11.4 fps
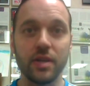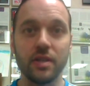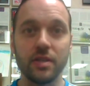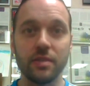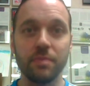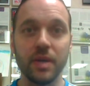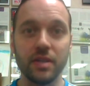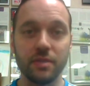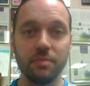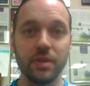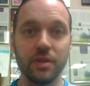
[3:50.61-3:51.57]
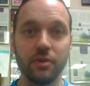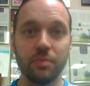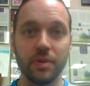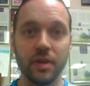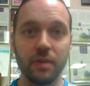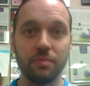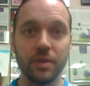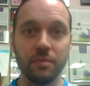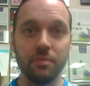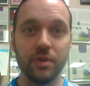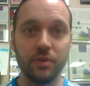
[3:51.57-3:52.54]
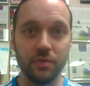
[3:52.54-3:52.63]
and space being opened up
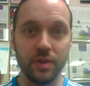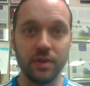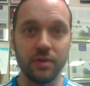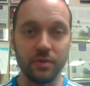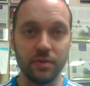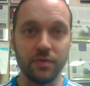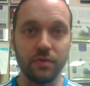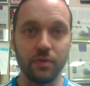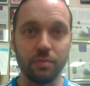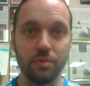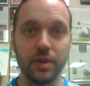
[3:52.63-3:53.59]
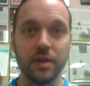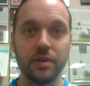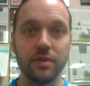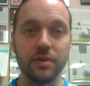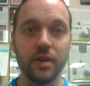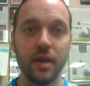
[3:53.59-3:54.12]
in between those 4 players.